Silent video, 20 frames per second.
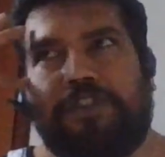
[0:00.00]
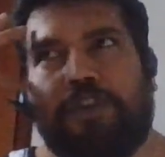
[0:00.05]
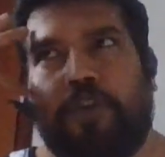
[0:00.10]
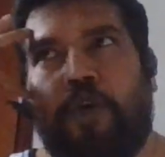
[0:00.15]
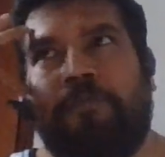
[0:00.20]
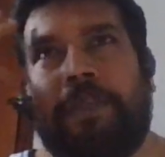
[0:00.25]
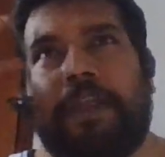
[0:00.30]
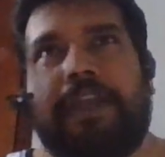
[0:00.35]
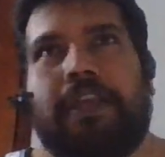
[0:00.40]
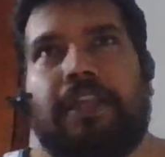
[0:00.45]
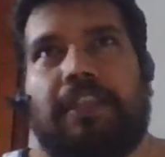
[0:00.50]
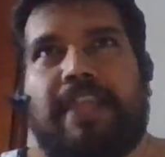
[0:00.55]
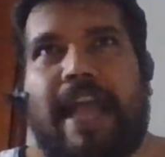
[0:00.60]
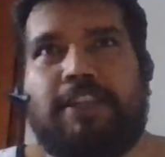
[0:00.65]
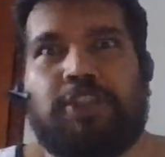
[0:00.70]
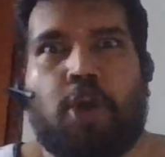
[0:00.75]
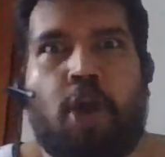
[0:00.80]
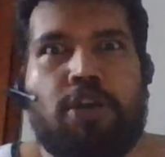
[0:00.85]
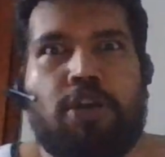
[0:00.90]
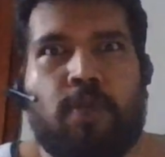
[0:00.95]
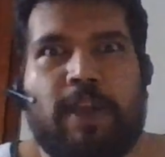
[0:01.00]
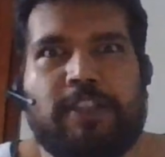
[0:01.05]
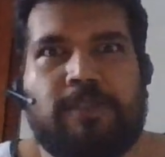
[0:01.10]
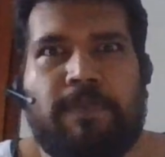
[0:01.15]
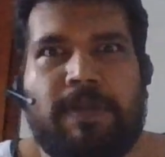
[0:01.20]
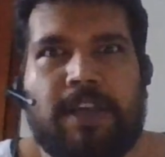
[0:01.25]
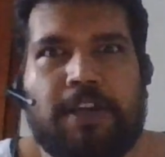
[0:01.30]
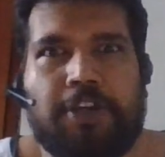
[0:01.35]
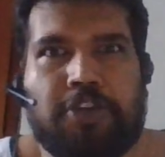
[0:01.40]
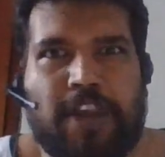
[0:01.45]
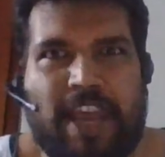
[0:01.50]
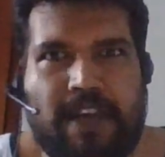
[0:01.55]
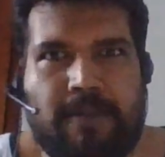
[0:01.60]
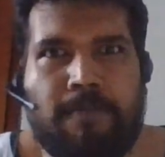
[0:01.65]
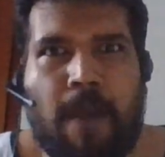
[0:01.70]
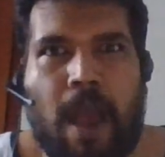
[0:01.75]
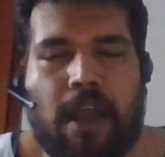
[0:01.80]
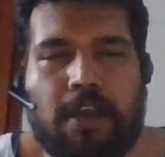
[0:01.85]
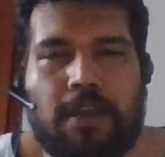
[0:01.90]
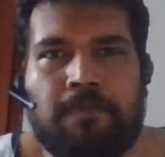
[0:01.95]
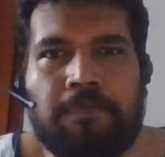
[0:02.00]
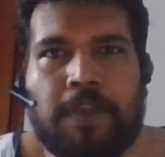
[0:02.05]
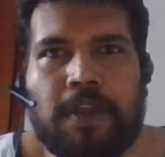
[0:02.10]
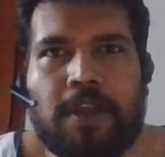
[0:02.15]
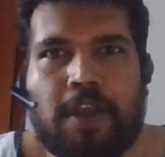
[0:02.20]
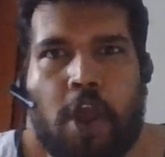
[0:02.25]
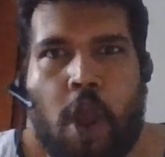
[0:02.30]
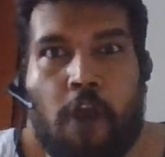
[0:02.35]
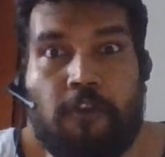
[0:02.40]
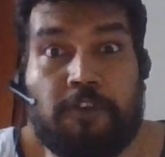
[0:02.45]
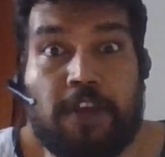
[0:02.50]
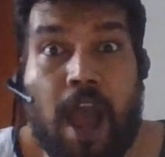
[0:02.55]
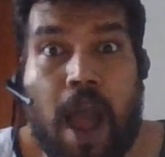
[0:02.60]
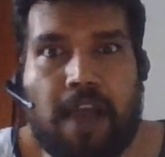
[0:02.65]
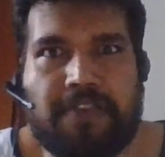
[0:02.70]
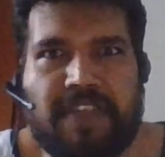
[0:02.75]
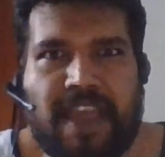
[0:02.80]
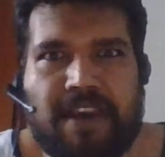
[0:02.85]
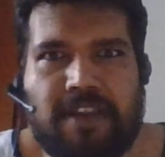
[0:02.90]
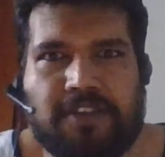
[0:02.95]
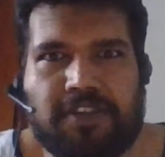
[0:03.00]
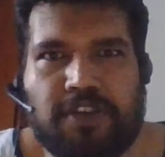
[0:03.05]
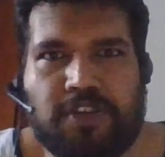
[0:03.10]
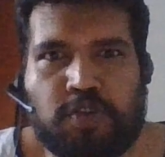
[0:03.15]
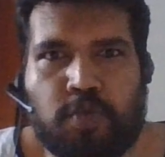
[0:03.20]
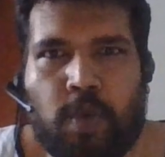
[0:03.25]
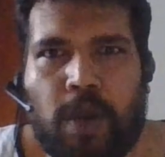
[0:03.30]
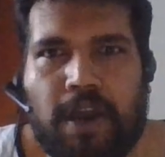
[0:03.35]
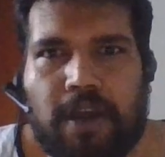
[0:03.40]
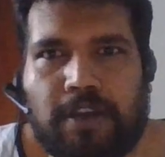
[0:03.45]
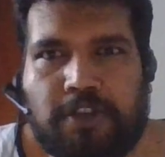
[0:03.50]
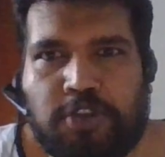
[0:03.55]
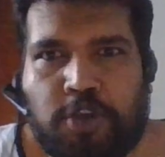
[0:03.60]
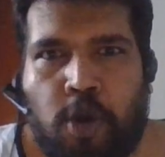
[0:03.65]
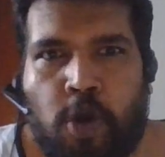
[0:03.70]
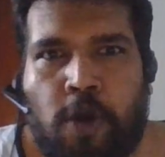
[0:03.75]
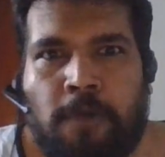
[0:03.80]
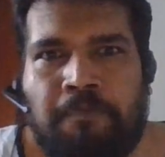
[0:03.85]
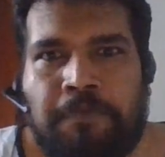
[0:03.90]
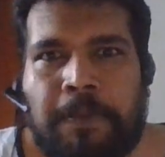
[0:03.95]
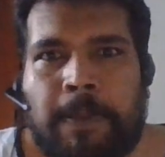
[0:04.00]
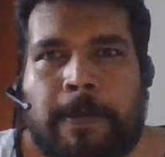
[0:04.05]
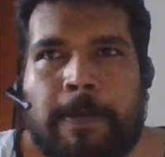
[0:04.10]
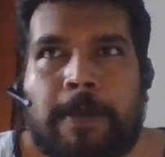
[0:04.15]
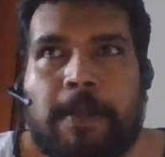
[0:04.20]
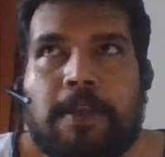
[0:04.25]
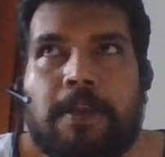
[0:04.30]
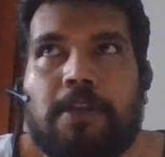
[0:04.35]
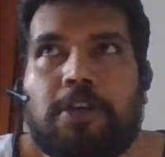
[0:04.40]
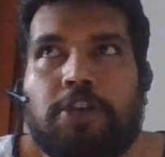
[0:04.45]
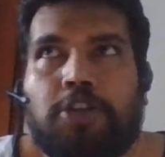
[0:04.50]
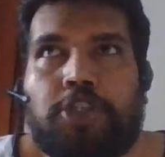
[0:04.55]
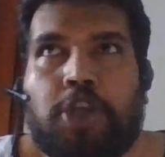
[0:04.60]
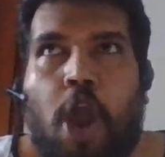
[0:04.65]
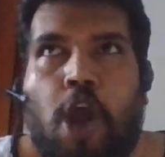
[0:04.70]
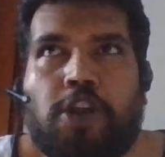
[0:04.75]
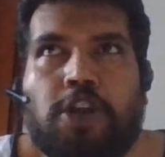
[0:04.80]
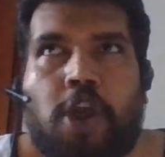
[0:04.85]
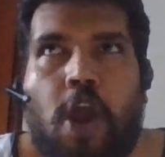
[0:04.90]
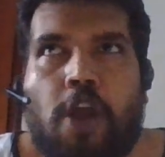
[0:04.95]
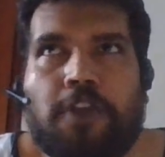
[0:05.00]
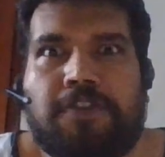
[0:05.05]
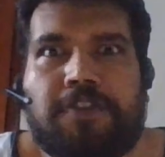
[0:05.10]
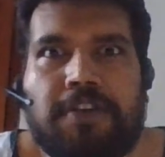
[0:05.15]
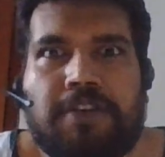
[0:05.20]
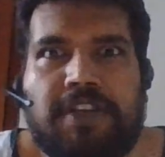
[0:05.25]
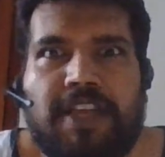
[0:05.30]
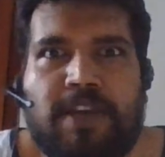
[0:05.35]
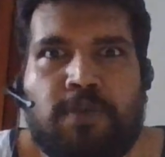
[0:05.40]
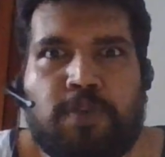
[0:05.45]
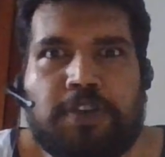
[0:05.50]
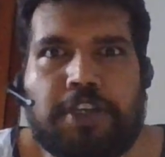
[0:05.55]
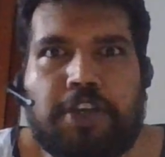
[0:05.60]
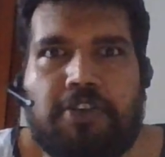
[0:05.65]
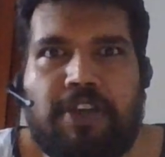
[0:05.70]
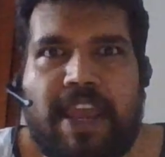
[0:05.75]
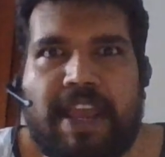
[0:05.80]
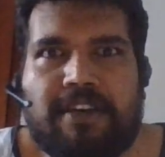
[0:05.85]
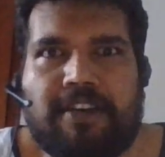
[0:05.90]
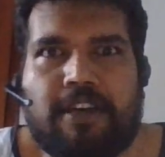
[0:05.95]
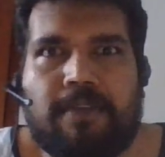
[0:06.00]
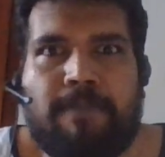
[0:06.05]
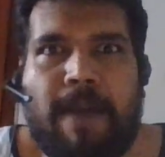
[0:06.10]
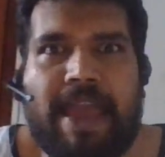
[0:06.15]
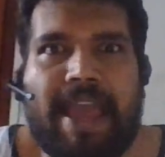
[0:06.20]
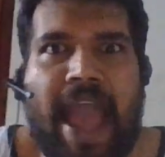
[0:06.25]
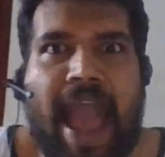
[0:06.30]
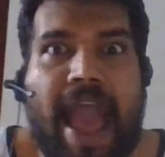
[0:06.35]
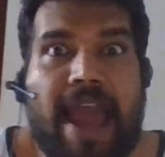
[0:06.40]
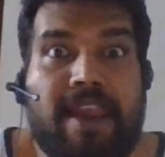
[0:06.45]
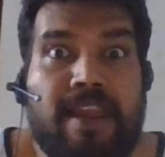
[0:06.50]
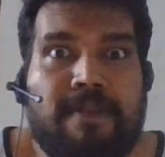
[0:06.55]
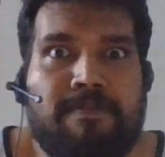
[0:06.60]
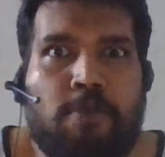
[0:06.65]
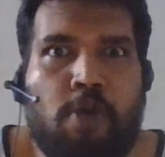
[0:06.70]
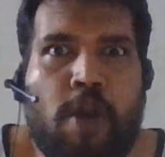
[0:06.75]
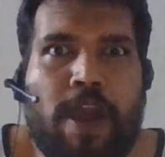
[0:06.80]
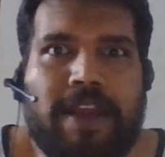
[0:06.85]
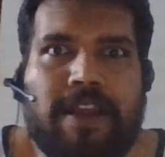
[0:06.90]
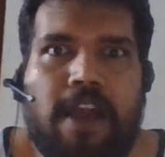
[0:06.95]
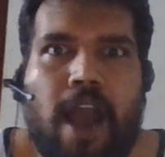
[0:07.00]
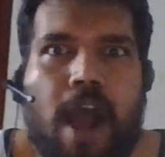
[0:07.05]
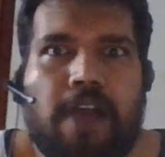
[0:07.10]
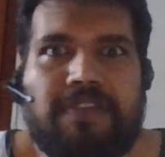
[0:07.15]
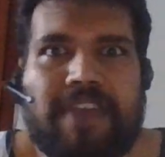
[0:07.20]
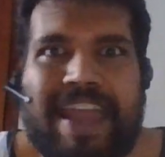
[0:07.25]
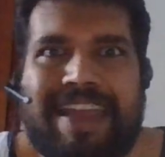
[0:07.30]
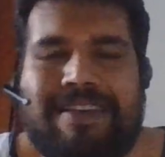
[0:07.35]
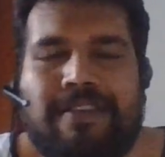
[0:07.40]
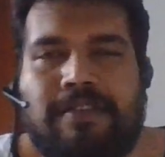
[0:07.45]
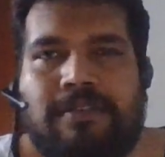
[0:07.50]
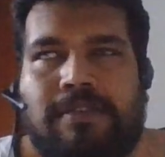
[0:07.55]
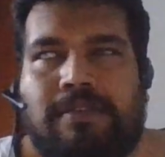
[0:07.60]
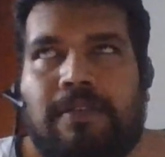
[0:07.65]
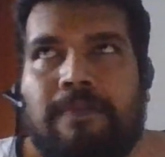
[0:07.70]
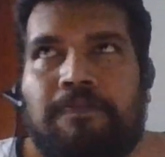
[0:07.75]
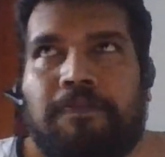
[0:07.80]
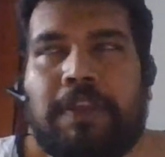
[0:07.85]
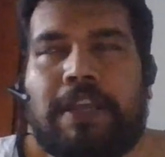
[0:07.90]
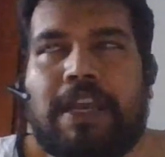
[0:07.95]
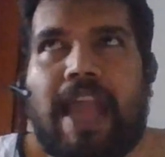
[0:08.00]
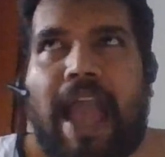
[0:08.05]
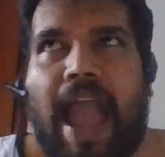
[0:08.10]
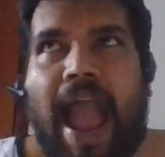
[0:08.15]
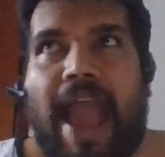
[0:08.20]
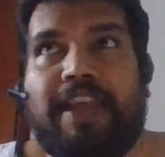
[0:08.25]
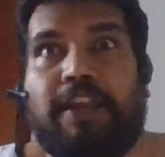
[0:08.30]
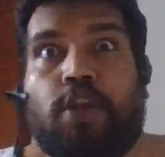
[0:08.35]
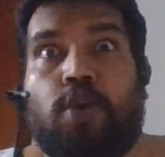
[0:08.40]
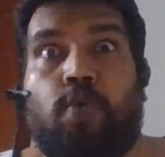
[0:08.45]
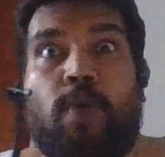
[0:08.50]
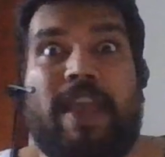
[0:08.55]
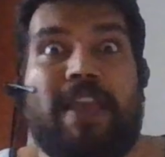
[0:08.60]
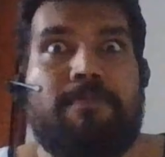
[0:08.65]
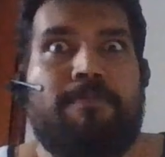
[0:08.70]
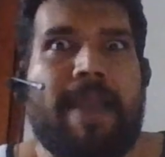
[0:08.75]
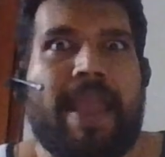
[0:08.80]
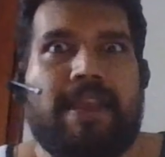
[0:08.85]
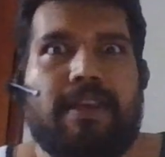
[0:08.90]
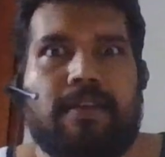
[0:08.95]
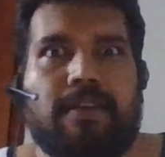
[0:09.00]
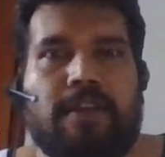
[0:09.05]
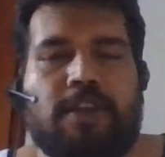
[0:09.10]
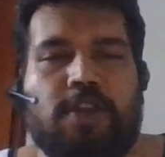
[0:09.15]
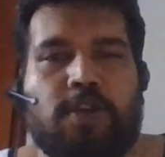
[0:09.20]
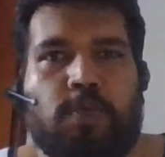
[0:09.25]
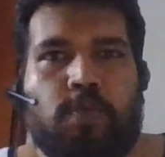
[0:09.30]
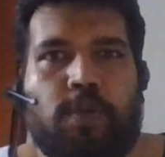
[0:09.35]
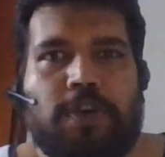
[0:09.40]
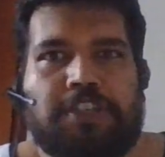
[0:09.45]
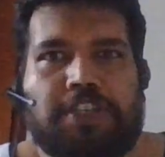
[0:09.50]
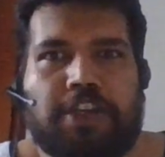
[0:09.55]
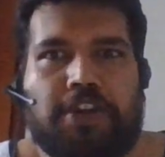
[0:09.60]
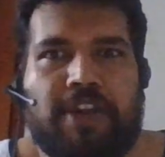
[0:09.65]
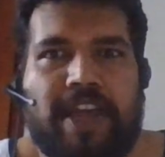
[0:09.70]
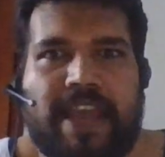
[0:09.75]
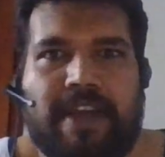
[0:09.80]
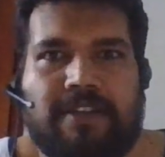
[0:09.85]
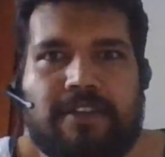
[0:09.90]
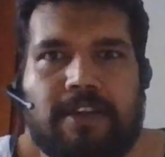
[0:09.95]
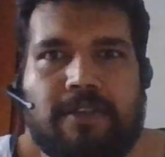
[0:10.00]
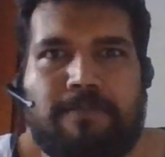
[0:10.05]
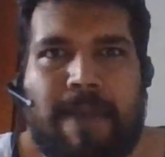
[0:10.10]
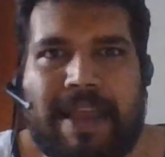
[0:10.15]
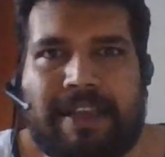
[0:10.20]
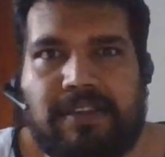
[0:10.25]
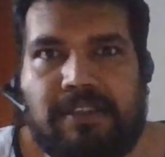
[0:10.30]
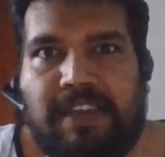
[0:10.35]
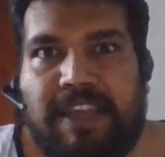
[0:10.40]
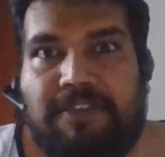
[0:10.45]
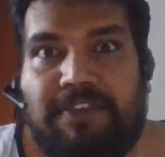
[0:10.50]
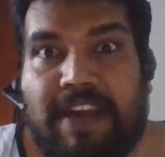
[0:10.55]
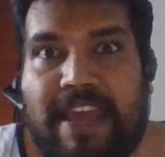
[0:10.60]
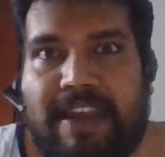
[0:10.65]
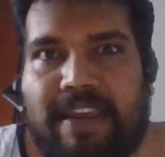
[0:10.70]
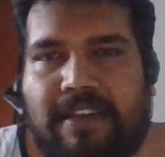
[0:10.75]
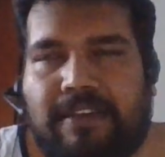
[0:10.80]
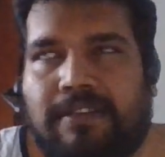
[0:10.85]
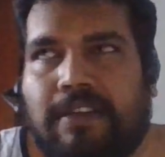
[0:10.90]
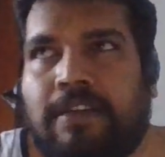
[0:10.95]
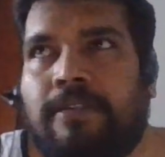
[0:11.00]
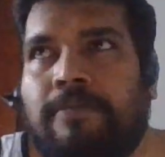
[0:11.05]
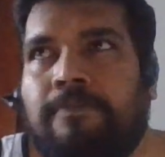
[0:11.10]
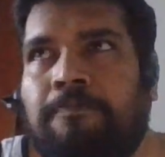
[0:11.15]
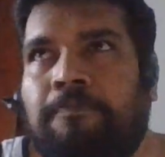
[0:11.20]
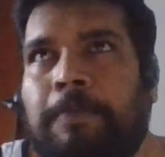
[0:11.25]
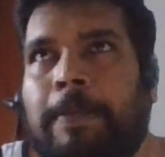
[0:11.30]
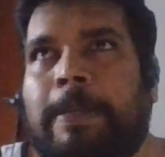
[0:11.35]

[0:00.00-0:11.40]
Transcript: So that's always been a trademark of Garth Ennis's work. So John Constantine was created by Alan Moore and Garth Ennis, and Quick Ben was created by Steven Erikson.